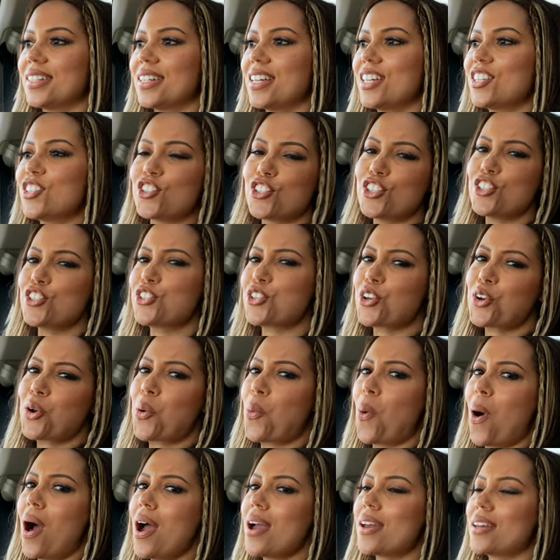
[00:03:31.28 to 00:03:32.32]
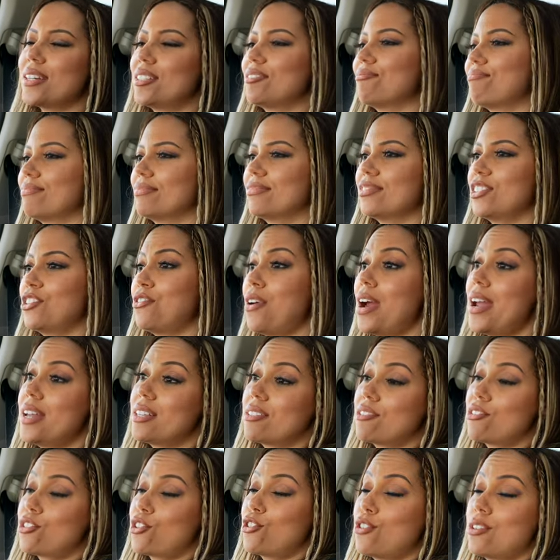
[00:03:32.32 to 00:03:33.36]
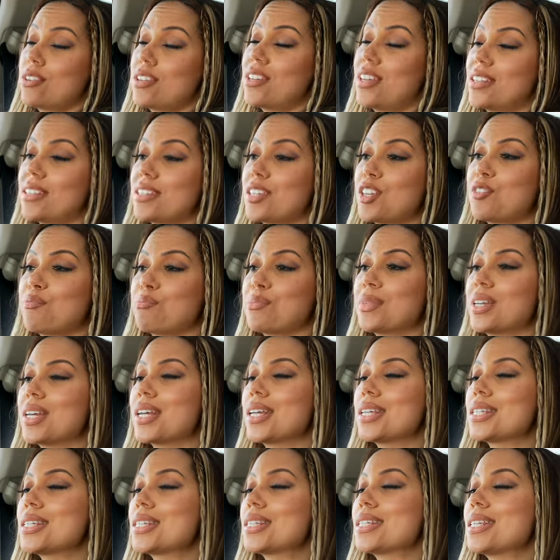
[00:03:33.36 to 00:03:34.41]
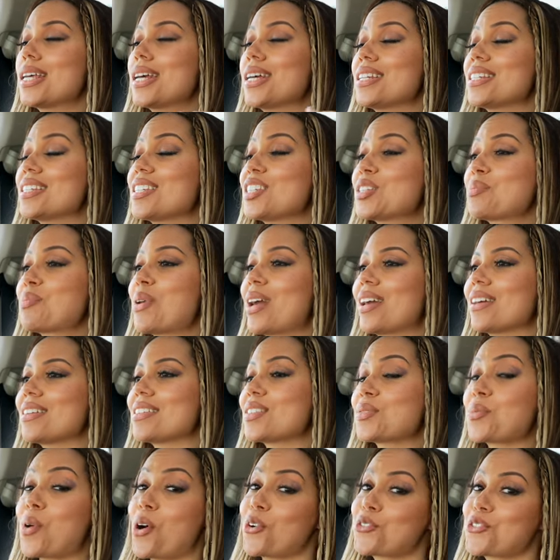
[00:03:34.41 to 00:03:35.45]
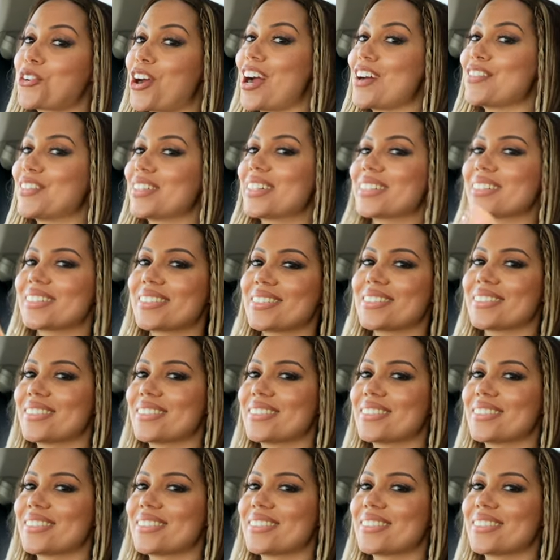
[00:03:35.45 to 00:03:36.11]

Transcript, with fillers: It's just so quiet. Great, so you can get some zen space while driving.